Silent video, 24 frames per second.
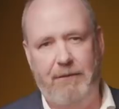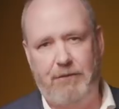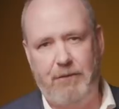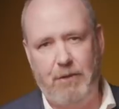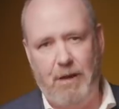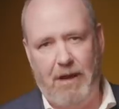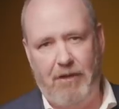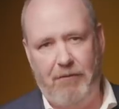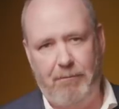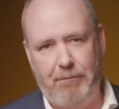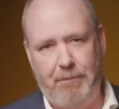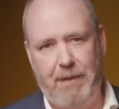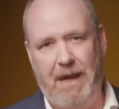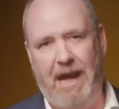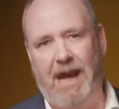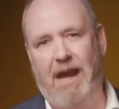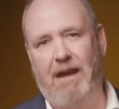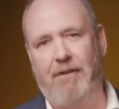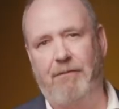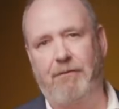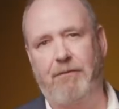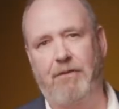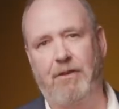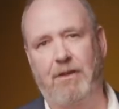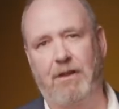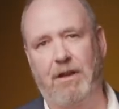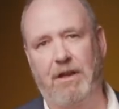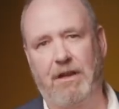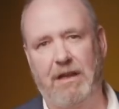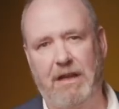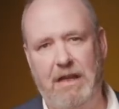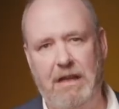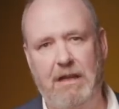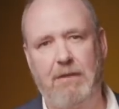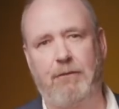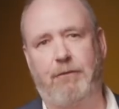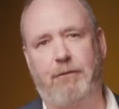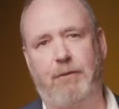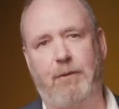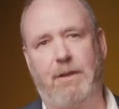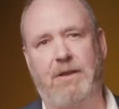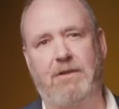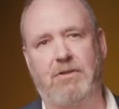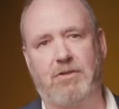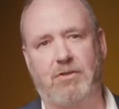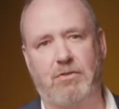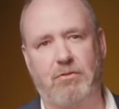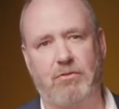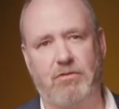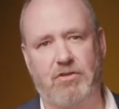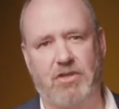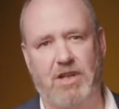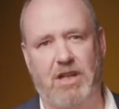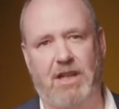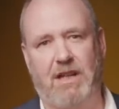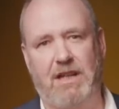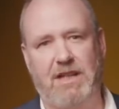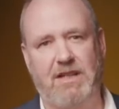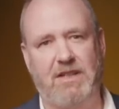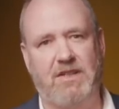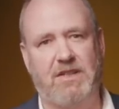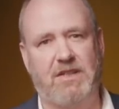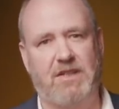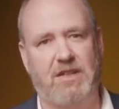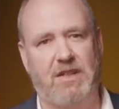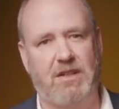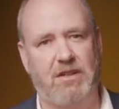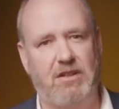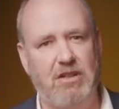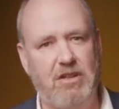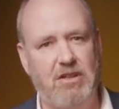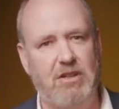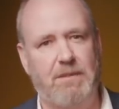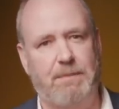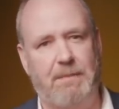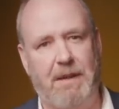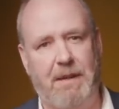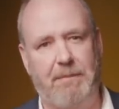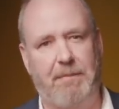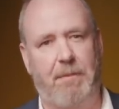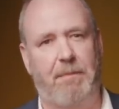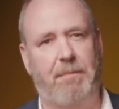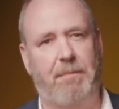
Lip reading: if you have powerful and influential journalists and newspaper